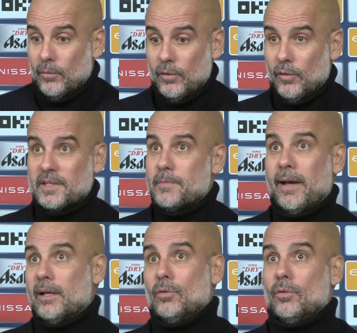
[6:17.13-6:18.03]
We don't
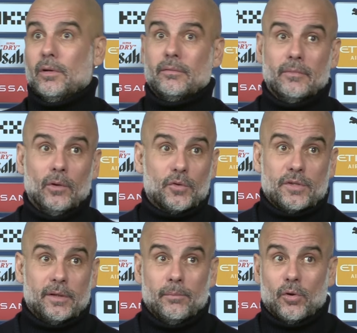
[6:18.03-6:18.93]
expect to
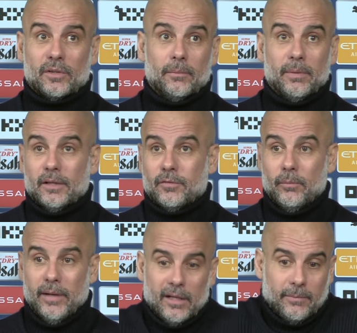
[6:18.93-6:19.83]
lose important players for
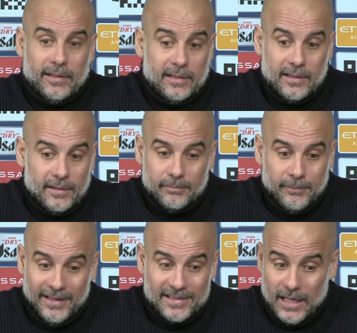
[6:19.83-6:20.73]
many years, but
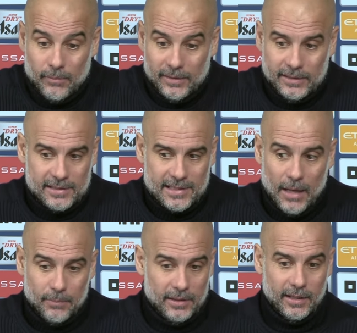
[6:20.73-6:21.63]
many times, but it's
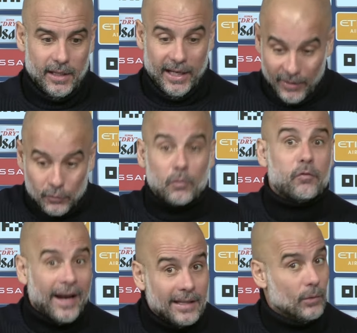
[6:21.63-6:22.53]
happened. And you have to
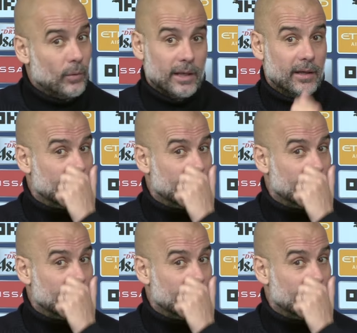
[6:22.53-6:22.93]
find a way.